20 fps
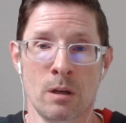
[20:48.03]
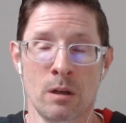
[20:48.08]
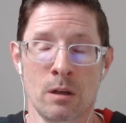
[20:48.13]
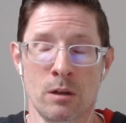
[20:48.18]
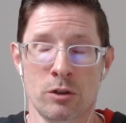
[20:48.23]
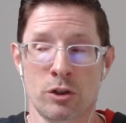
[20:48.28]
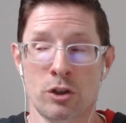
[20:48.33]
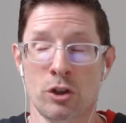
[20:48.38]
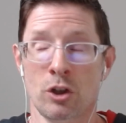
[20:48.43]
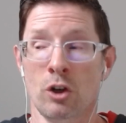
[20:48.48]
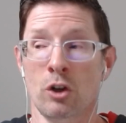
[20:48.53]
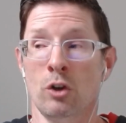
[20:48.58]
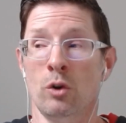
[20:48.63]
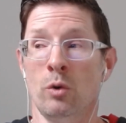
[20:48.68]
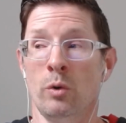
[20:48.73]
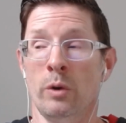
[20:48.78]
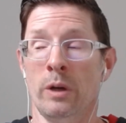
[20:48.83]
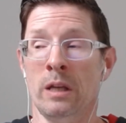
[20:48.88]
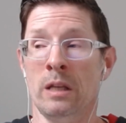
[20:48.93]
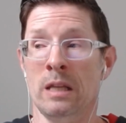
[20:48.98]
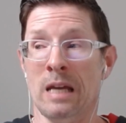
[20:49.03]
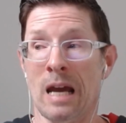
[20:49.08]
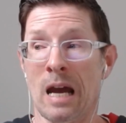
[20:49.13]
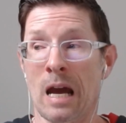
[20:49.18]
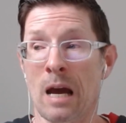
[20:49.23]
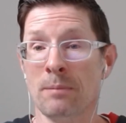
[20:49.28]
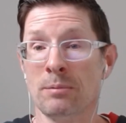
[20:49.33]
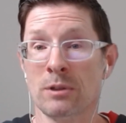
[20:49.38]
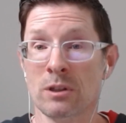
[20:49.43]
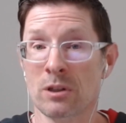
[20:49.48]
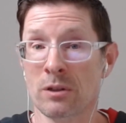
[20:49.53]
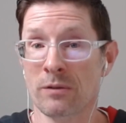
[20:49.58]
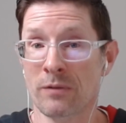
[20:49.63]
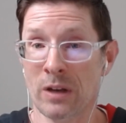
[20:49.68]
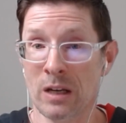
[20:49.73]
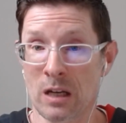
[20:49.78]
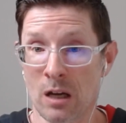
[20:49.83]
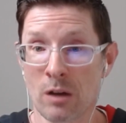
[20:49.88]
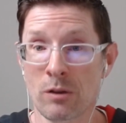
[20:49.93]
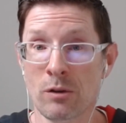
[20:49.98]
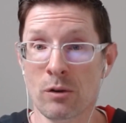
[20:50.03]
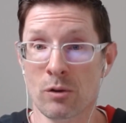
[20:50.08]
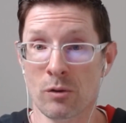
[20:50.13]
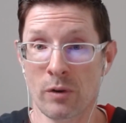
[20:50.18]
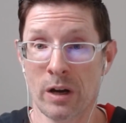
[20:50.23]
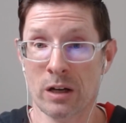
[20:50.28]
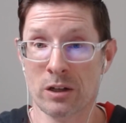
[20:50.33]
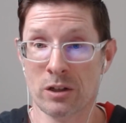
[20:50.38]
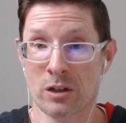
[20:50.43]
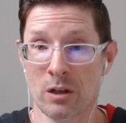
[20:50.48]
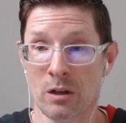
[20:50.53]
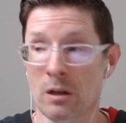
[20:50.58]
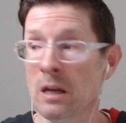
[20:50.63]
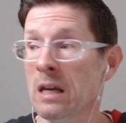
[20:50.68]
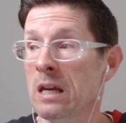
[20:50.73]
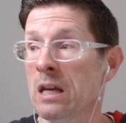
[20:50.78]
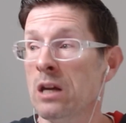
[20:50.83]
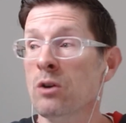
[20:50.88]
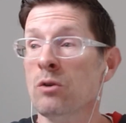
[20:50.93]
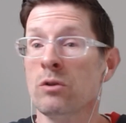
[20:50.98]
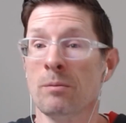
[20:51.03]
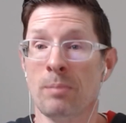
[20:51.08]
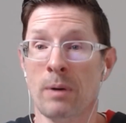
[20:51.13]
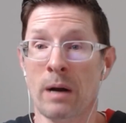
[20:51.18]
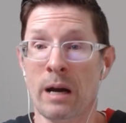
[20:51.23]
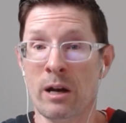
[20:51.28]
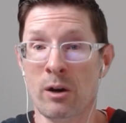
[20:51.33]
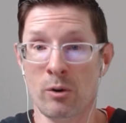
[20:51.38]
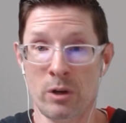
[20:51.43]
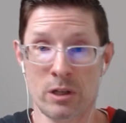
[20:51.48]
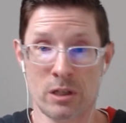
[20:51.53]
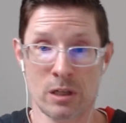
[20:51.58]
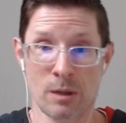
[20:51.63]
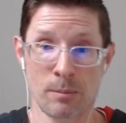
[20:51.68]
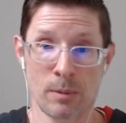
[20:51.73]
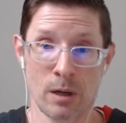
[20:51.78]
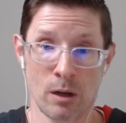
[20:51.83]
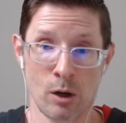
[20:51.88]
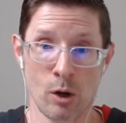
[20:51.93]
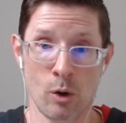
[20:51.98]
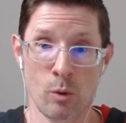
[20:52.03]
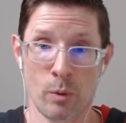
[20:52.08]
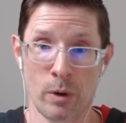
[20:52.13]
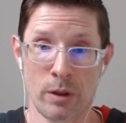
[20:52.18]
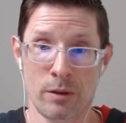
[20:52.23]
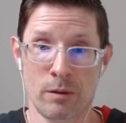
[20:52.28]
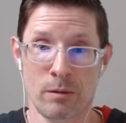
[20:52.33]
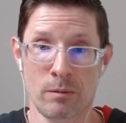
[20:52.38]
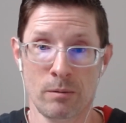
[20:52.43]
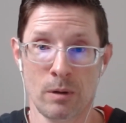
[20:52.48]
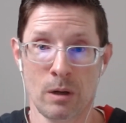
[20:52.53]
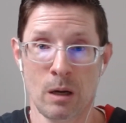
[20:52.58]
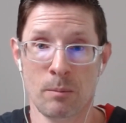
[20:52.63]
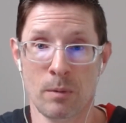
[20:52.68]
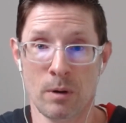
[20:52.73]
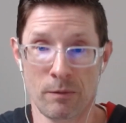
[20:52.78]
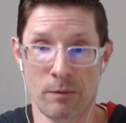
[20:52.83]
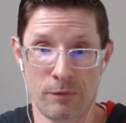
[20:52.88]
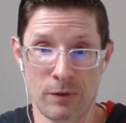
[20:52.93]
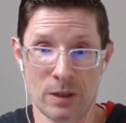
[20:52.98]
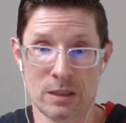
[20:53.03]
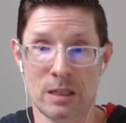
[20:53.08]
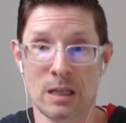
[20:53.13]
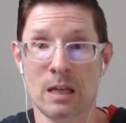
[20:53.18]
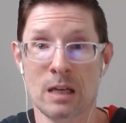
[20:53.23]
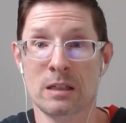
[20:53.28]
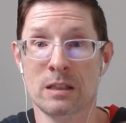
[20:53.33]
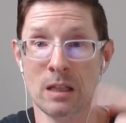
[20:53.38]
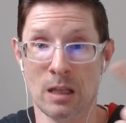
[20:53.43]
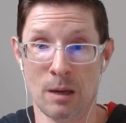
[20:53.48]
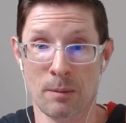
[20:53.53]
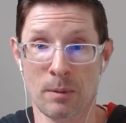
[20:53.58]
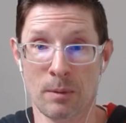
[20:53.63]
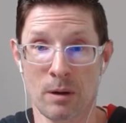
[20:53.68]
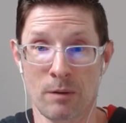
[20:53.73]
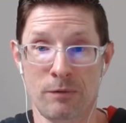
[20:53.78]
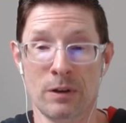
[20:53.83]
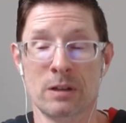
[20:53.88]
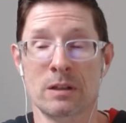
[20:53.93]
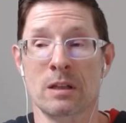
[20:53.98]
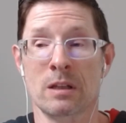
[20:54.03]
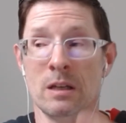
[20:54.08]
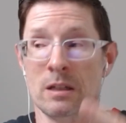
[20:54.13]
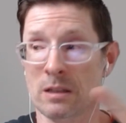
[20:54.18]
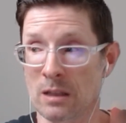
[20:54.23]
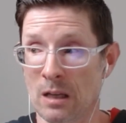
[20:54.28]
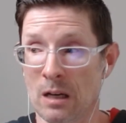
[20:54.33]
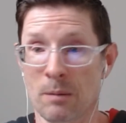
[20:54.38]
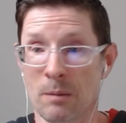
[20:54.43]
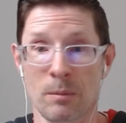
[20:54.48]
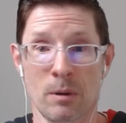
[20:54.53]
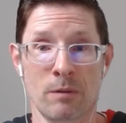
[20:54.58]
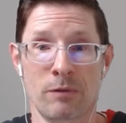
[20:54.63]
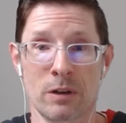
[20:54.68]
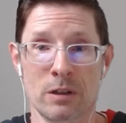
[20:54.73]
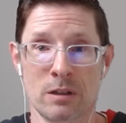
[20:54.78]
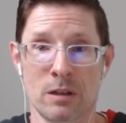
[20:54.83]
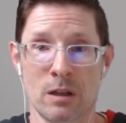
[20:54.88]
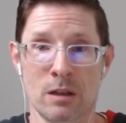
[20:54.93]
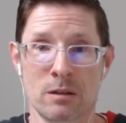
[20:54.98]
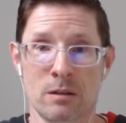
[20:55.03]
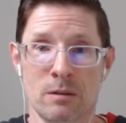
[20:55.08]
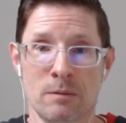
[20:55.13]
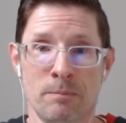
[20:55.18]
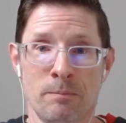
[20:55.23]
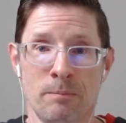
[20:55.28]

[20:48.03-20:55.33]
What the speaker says: So in the absence of any other direction, here are the priorities I'm going to go with. I'm going to fix this, and then I'm going to fix this, and then I'm going to fix this.